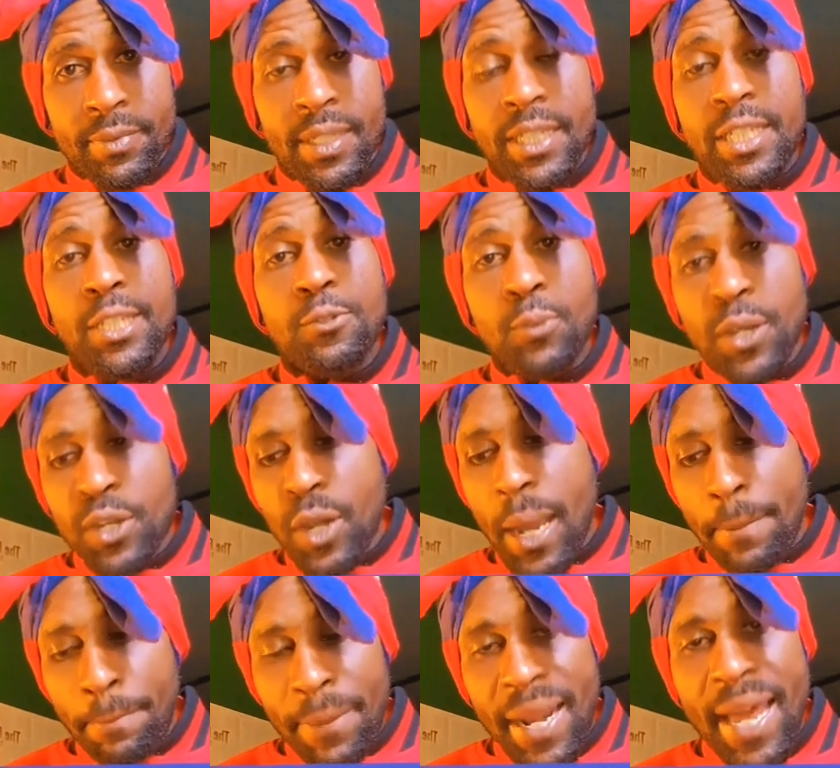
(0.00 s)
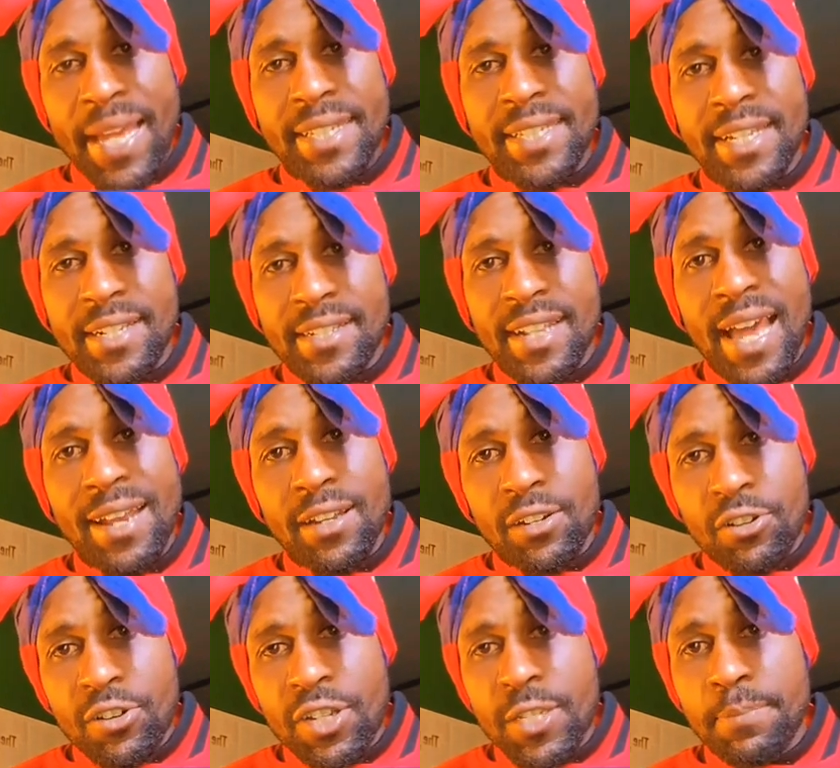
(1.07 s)
This is where you apply things like the
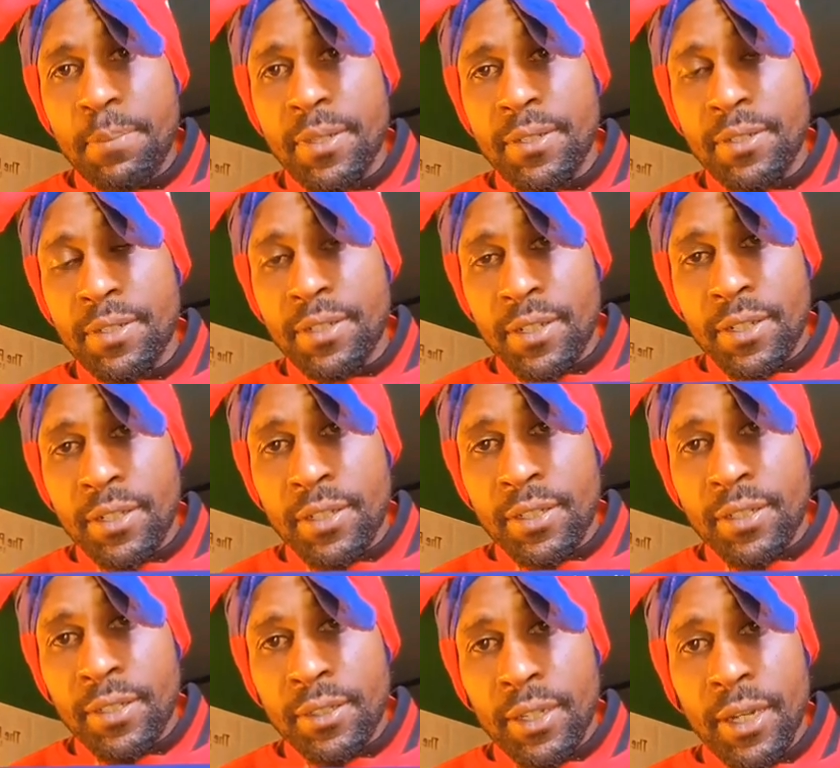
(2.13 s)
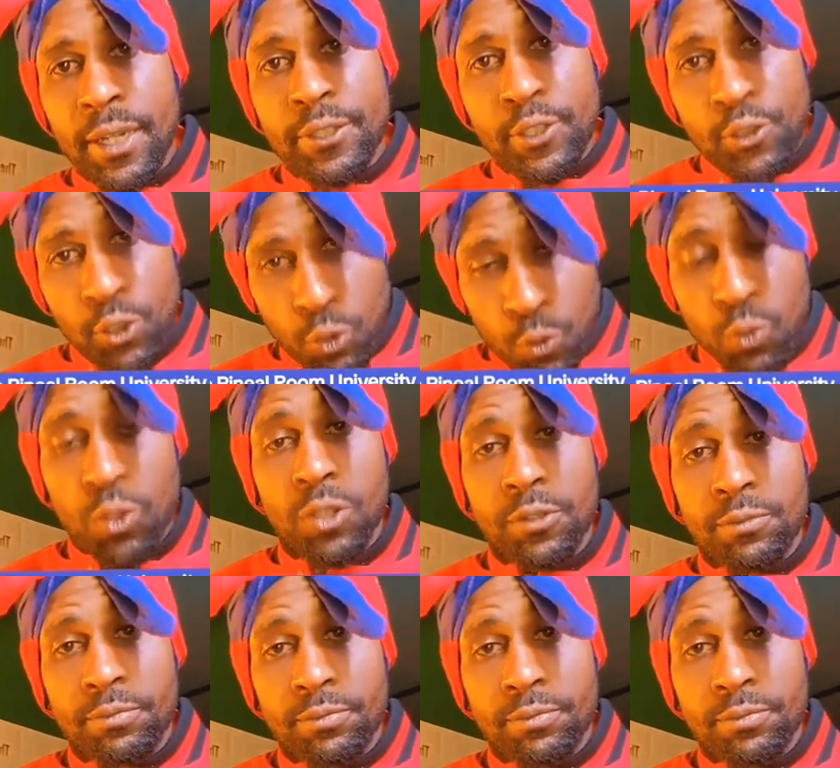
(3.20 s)
CRISPR tool.